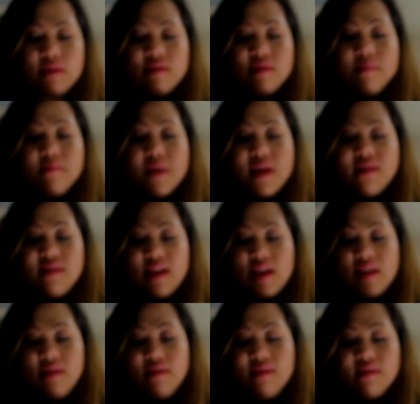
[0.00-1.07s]
The
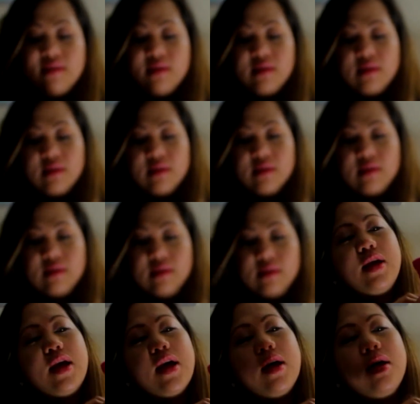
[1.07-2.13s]
mittens,
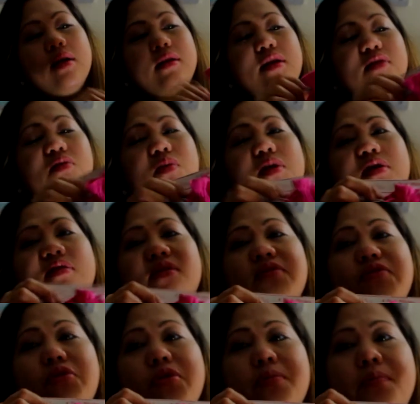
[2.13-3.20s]
yeah, this one is a
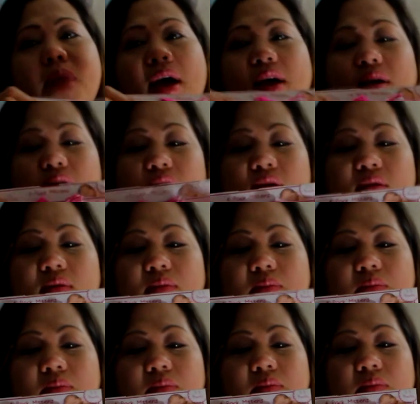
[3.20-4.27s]
four-pack
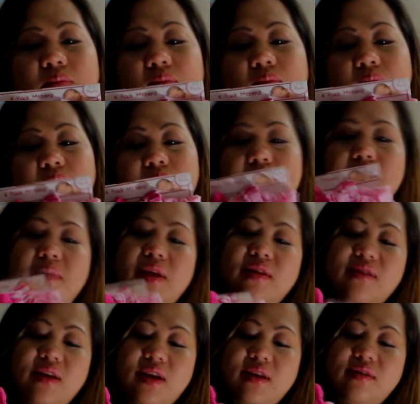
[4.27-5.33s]

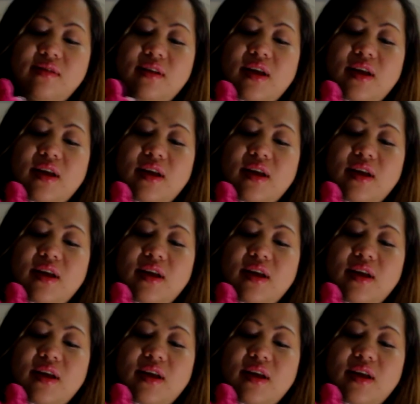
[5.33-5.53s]
mittens.